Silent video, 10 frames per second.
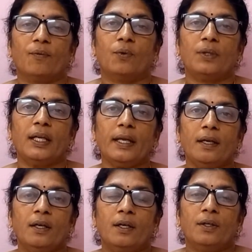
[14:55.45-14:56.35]
Only
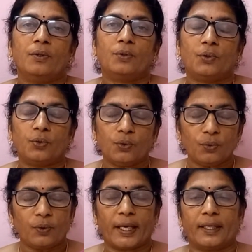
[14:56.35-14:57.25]

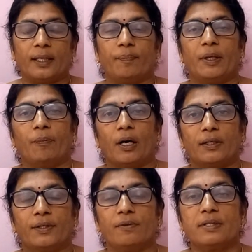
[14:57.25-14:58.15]
2 ATP
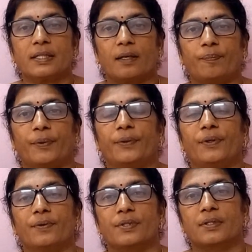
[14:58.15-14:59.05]
molecules are
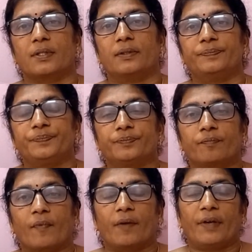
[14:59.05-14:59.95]
produced
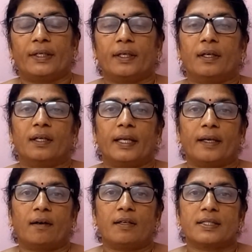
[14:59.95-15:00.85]
when
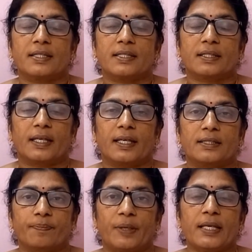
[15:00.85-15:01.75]
glycolysis takes place.